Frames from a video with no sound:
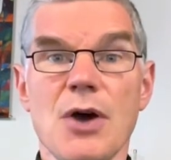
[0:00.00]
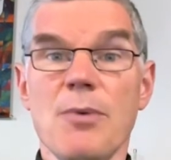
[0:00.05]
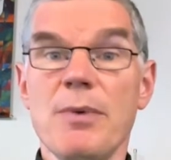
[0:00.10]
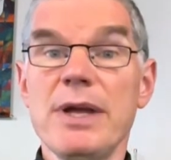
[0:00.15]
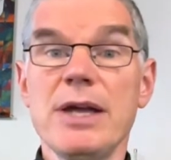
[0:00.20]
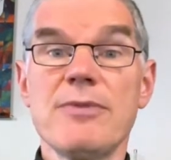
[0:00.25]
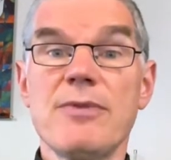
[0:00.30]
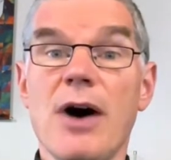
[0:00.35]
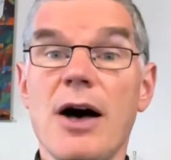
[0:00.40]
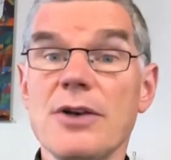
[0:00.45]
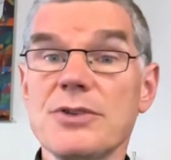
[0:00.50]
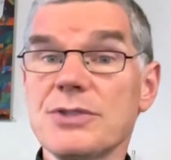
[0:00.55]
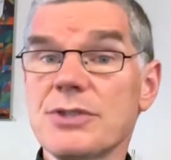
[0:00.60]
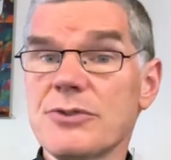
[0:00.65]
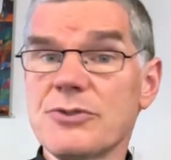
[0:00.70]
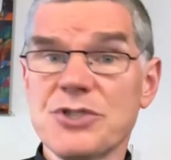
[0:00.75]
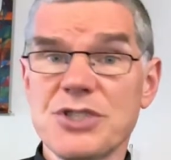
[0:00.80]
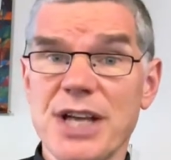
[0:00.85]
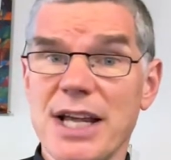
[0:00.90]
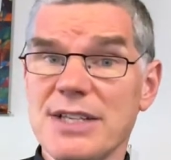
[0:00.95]
We have
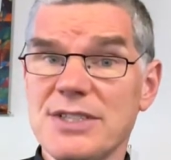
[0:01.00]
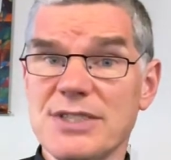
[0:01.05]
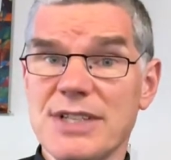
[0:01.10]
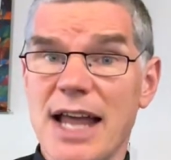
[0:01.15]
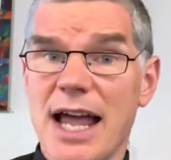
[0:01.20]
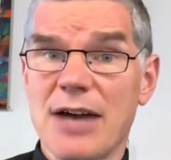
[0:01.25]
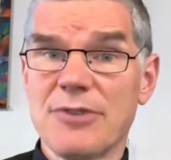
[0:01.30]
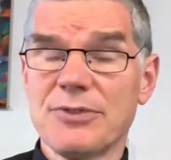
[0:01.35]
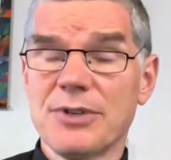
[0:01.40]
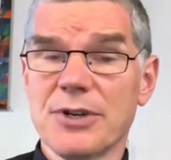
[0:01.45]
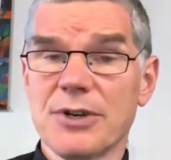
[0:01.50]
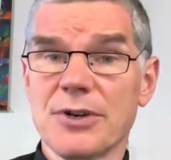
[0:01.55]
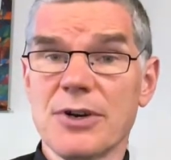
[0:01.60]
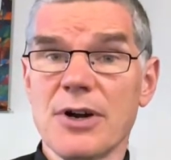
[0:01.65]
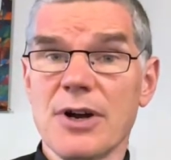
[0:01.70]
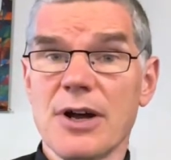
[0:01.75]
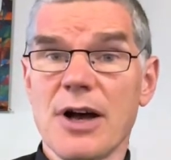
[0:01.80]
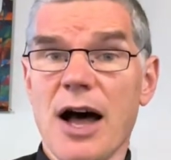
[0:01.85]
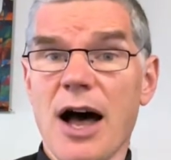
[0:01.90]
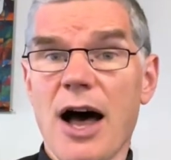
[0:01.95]
also chased
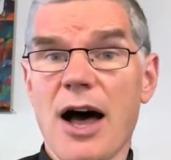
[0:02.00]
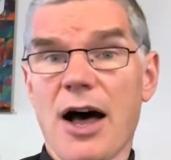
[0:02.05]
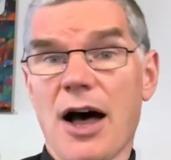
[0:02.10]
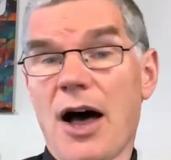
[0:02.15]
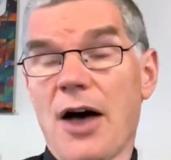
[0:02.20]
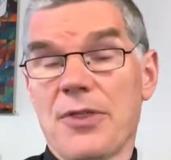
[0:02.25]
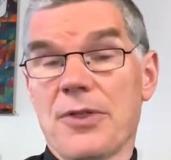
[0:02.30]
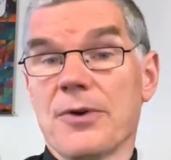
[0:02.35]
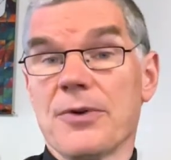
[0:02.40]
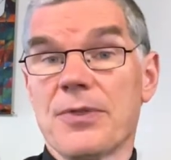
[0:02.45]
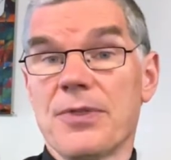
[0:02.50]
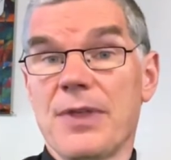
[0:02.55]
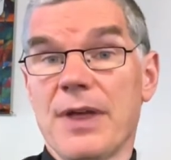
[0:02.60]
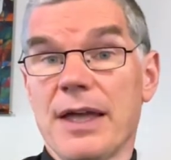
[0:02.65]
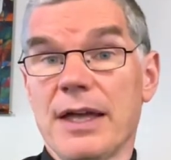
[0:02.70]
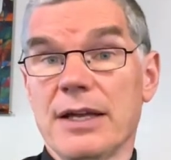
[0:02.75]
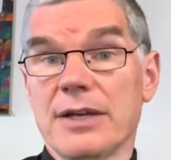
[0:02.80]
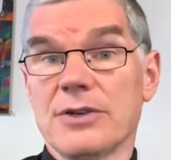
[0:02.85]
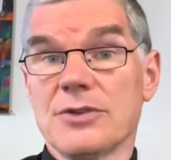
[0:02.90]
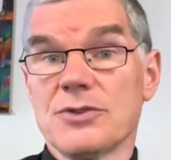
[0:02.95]
after other
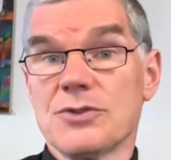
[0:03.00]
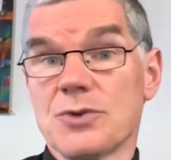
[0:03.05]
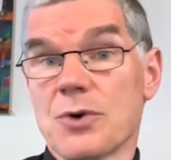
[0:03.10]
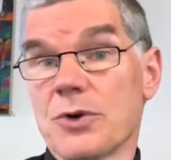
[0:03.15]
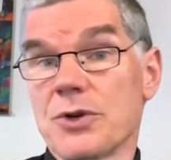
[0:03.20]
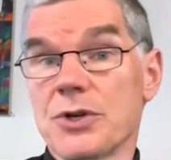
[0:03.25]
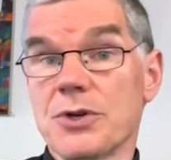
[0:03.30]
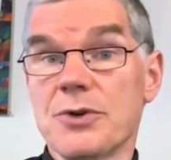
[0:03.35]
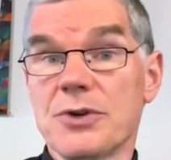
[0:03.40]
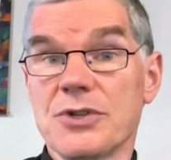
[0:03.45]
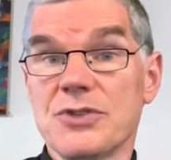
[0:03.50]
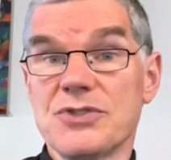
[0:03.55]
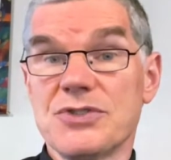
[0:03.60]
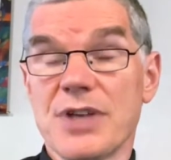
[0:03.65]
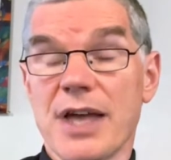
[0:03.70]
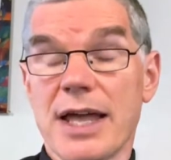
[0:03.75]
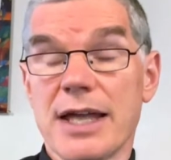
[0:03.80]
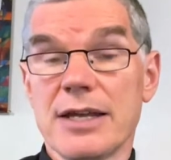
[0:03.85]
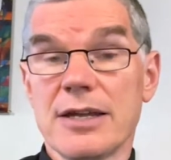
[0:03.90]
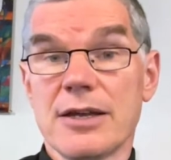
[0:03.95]
things, or you could
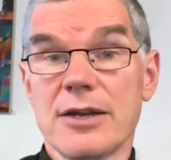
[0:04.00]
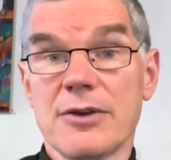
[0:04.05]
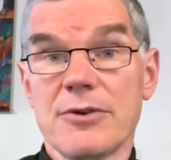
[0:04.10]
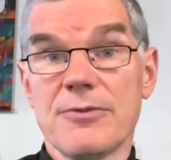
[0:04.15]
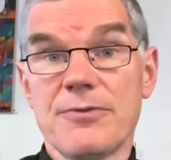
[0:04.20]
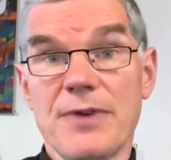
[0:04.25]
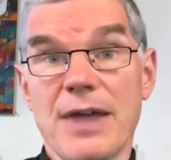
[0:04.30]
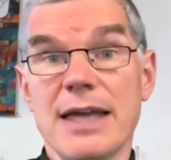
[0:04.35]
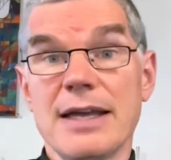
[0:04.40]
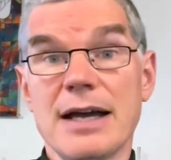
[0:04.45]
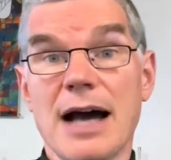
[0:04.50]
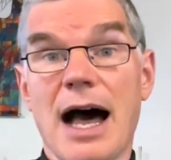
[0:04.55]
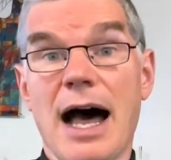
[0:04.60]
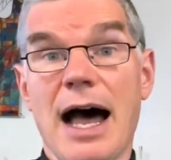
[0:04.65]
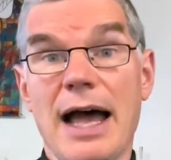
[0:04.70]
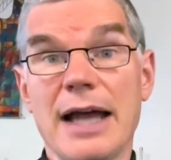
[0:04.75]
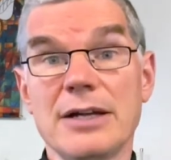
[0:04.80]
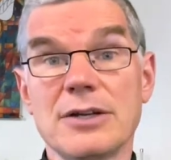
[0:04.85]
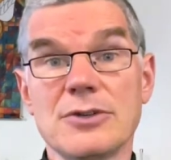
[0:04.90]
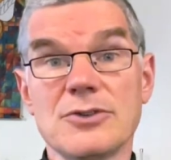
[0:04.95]
say fake
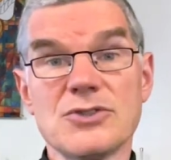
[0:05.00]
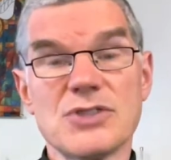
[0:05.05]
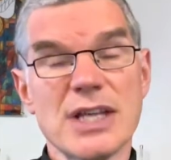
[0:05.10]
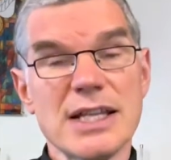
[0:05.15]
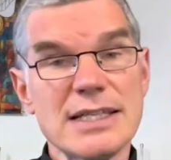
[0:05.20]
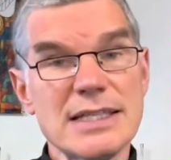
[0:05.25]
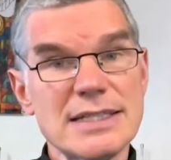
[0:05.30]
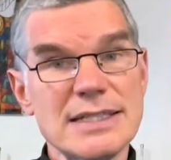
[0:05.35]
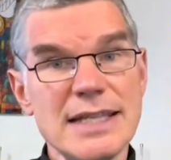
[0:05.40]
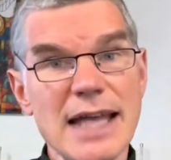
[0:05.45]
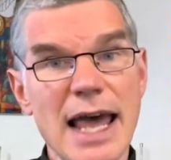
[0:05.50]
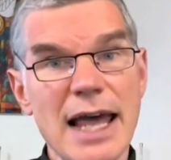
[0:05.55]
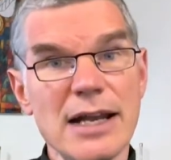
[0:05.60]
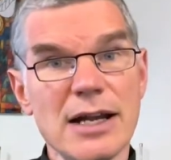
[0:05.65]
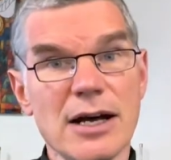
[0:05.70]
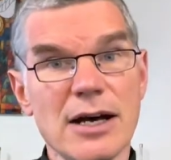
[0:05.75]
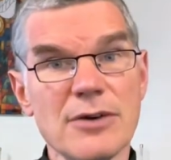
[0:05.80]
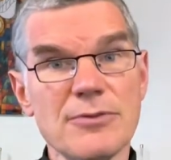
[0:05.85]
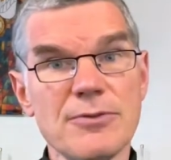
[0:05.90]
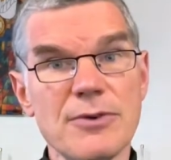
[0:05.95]
idols, instead
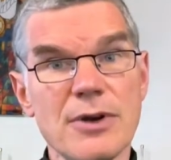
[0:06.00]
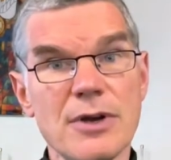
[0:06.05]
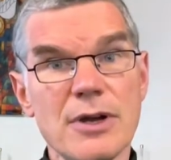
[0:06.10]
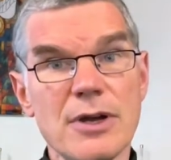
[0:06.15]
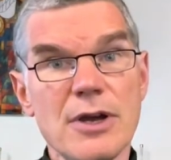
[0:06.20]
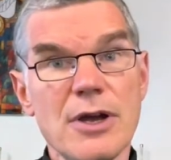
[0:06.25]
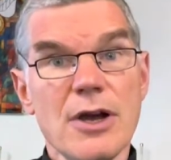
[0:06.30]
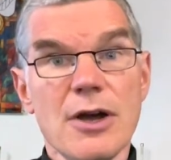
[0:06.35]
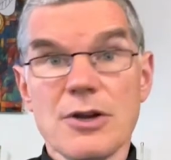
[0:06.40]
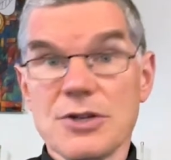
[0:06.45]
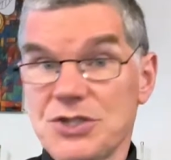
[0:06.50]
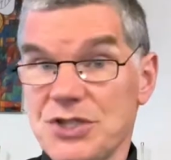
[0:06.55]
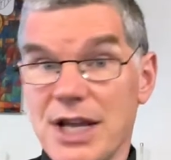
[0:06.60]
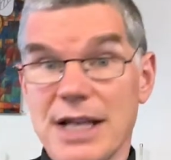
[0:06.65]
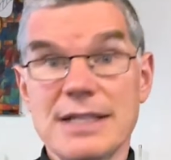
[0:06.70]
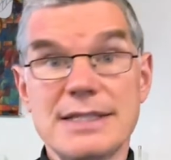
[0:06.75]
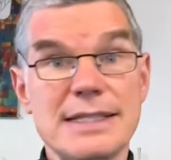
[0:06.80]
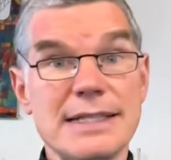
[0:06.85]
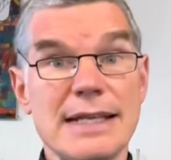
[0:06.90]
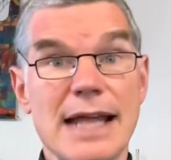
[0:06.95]
of
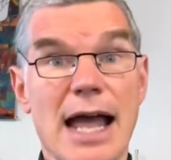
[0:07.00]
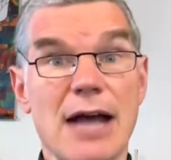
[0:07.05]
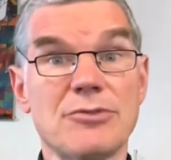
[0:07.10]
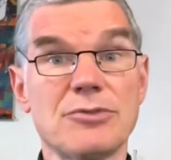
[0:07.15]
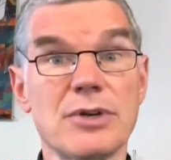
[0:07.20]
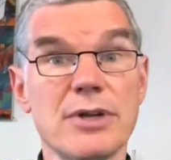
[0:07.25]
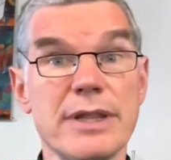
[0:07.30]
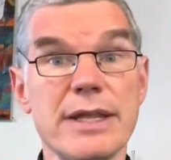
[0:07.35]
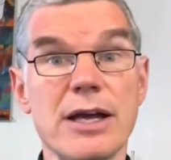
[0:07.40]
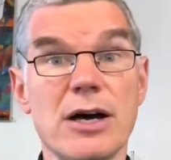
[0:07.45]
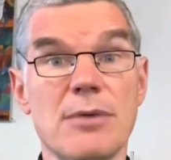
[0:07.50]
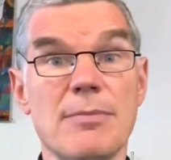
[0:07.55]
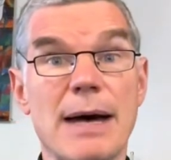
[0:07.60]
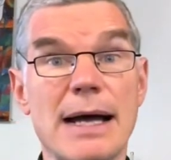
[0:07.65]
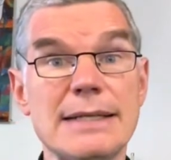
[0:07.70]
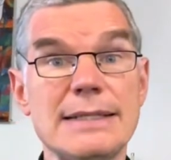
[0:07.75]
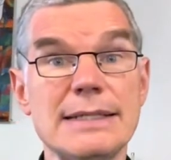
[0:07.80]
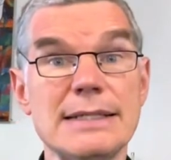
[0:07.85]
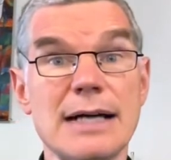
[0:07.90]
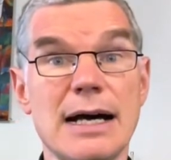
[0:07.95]
chasing after the
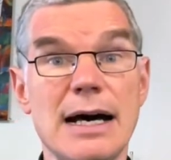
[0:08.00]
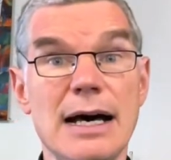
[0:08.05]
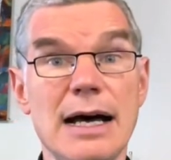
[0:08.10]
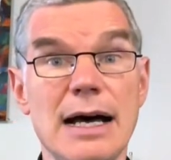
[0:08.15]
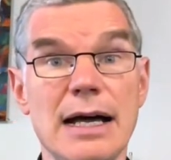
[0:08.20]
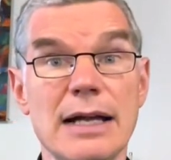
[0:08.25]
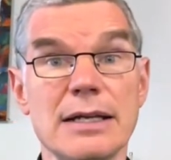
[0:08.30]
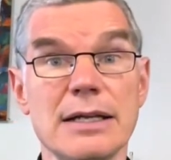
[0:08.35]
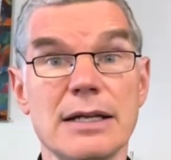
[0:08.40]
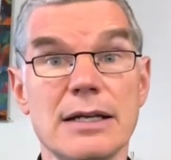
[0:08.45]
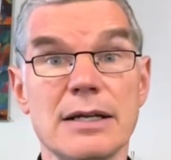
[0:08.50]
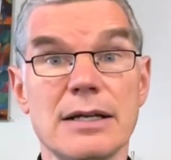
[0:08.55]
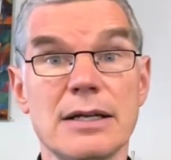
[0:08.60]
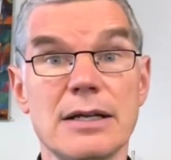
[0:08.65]
Almighty God.